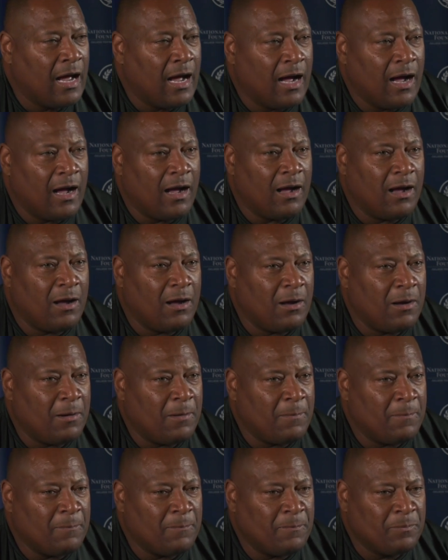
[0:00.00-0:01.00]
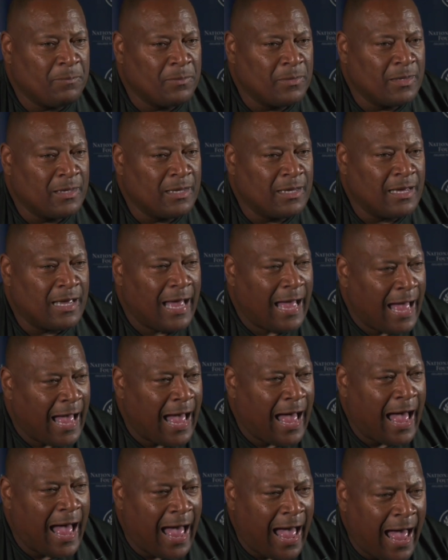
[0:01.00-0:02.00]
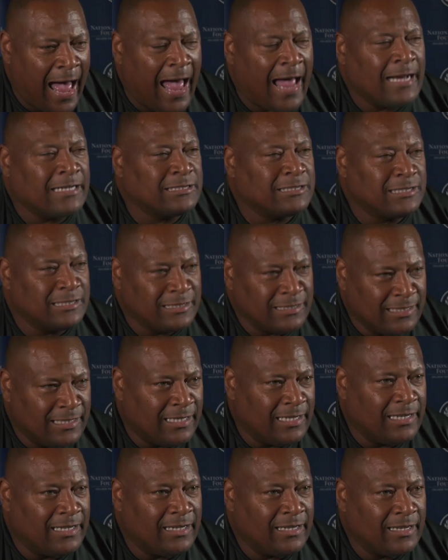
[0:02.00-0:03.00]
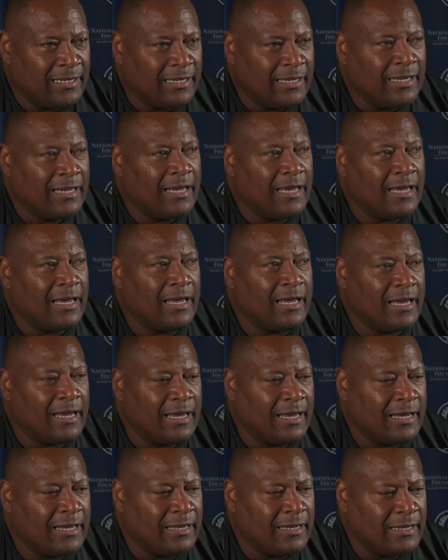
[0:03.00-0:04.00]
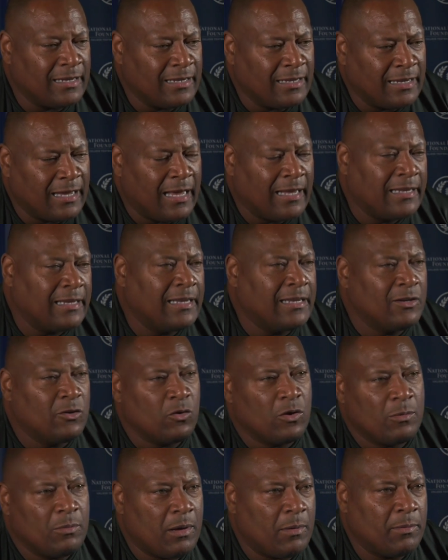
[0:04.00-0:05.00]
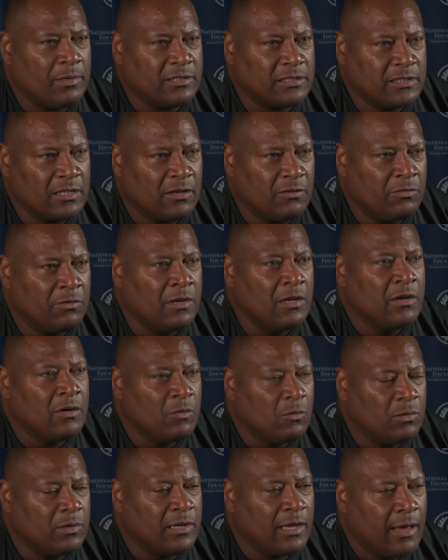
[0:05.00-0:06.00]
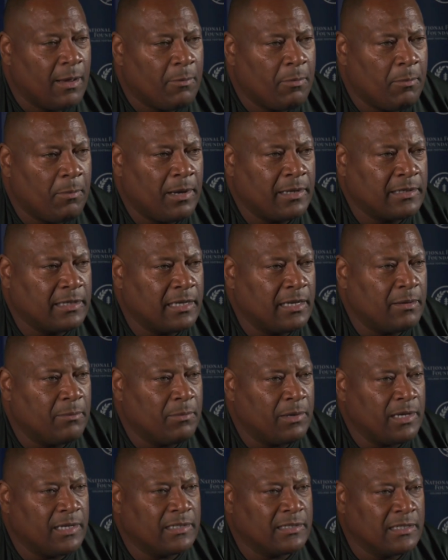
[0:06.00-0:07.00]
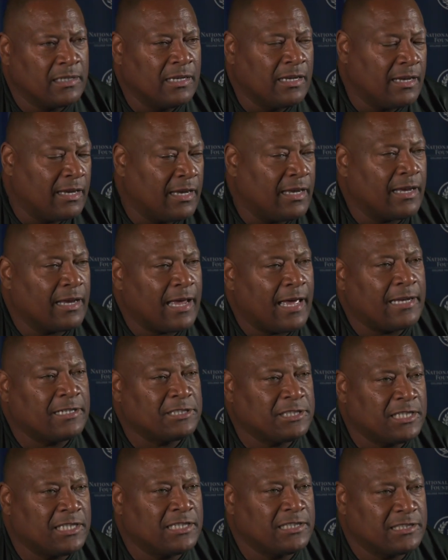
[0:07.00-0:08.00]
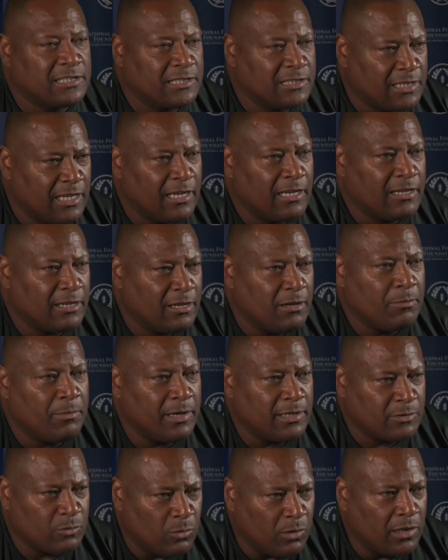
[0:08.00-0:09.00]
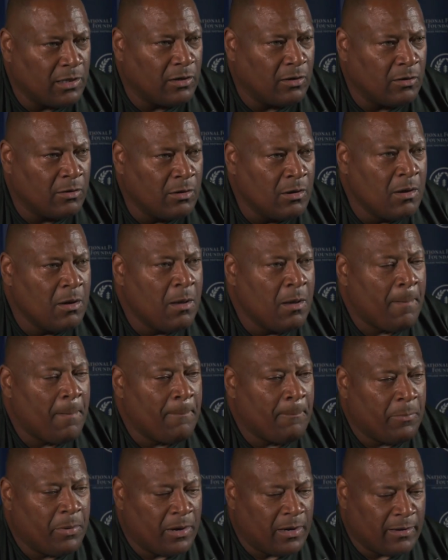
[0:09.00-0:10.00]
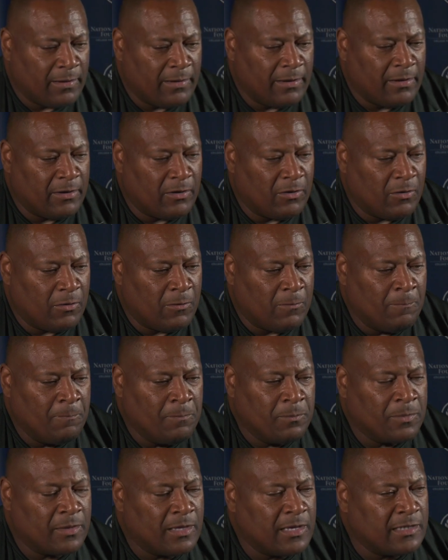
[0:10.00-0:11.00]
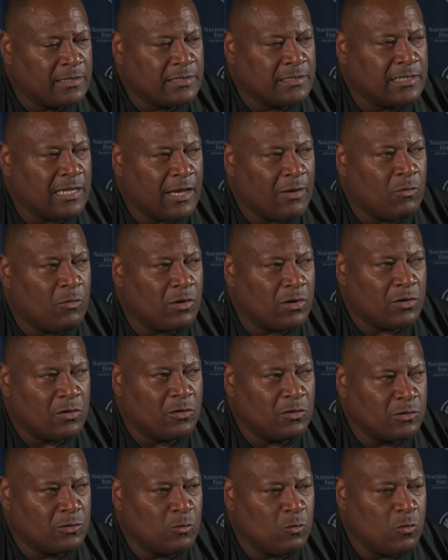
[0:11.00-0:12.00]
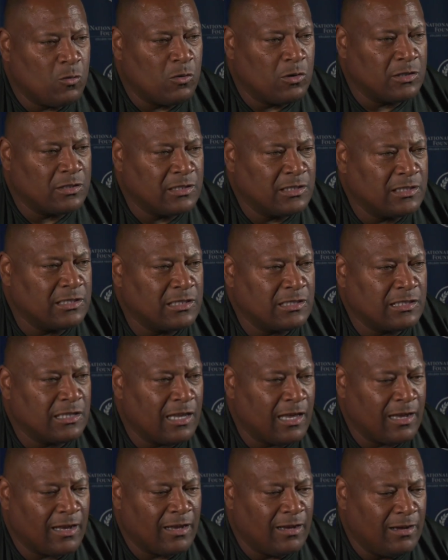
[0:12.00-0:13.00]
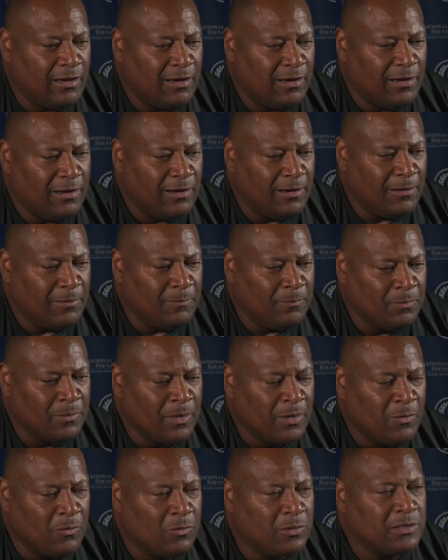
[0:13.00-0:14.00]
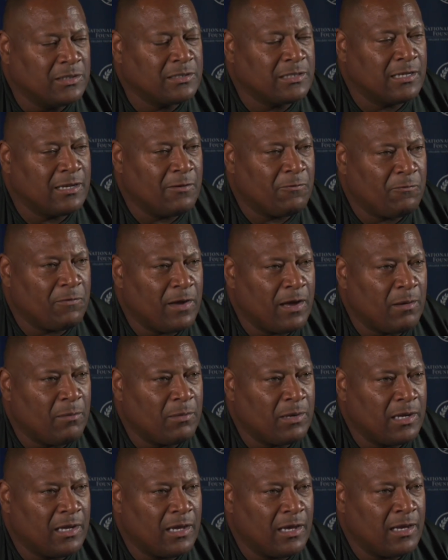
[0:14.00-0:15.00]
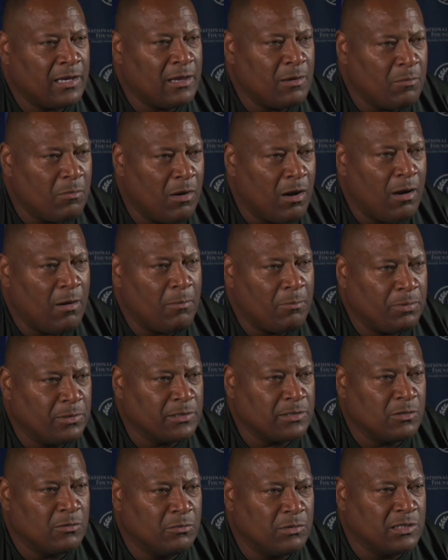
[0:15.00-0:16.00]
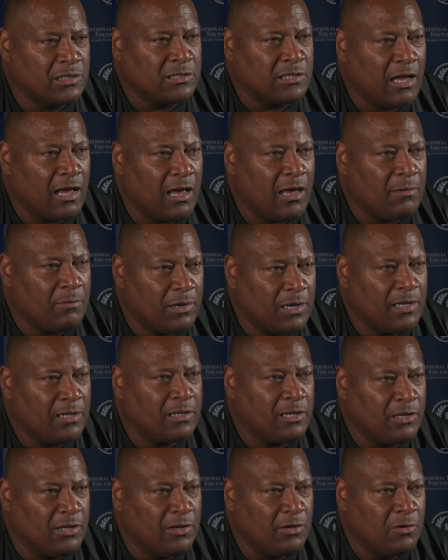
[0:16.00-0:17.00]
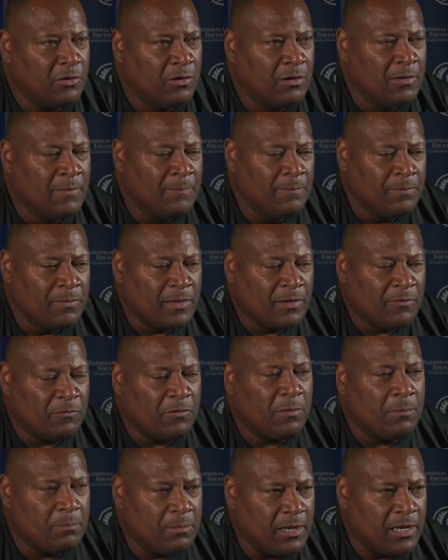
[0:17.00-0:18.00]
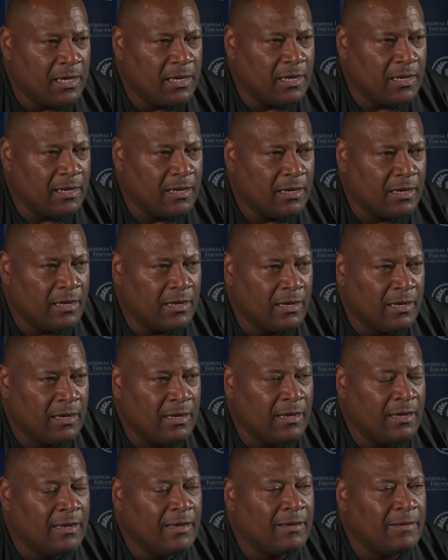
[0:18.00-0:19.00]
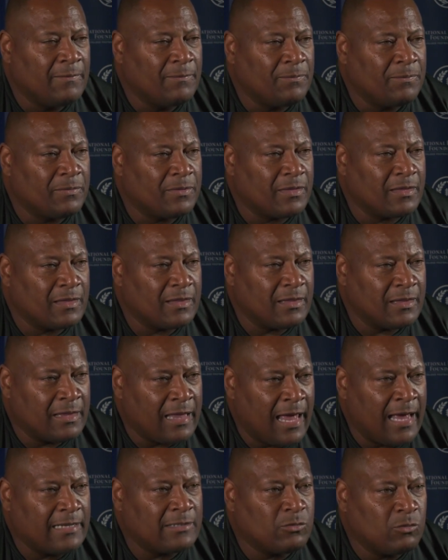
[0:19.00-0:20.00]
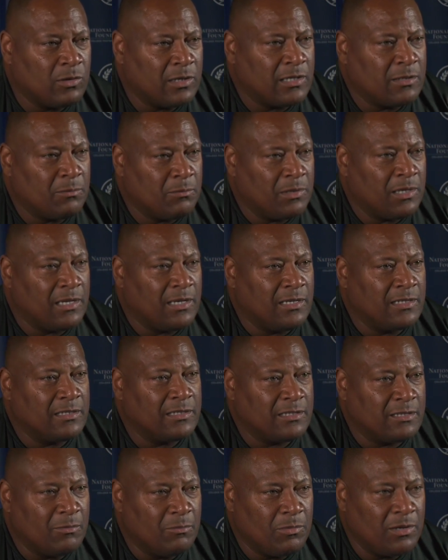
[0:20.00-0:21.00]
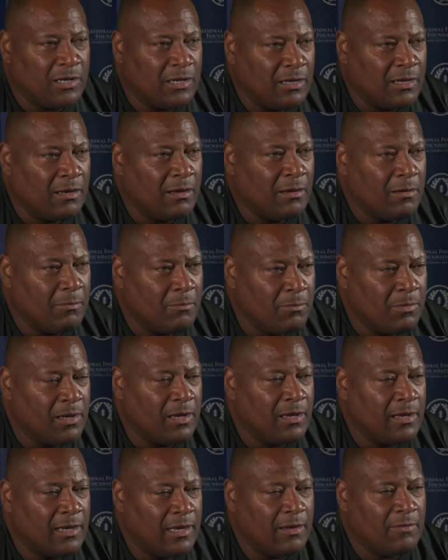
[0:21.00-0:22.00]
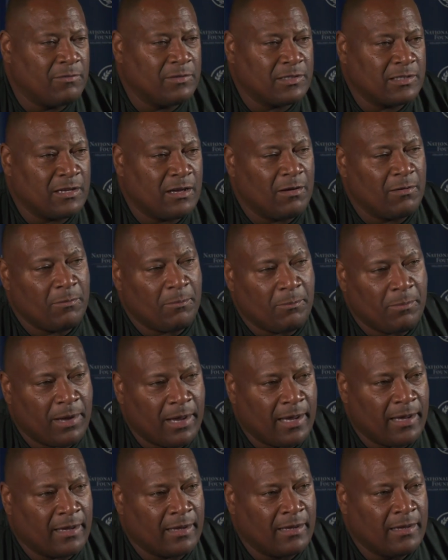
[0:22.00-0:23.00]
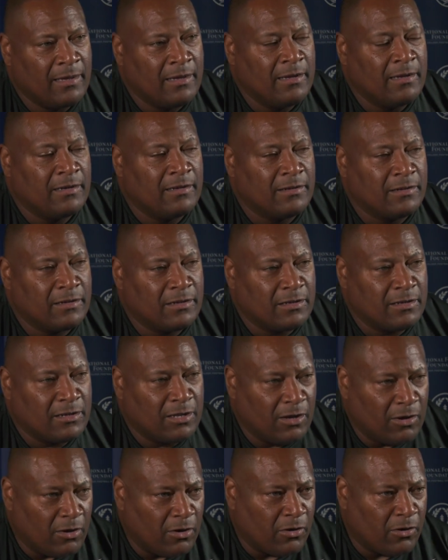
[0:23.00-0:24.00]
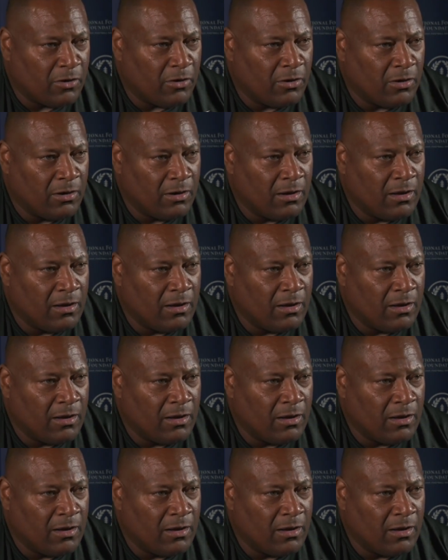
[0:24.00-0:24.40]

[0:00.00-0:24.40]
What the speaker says: I actually did it, and I didn't do it by myself with the help of my teammates, and got a chance to thank them as well. But, you know, this is like one of those awards. This is like when you say your family and your mom put so much time into you, for me, that's what it means to me, me giving something back to her.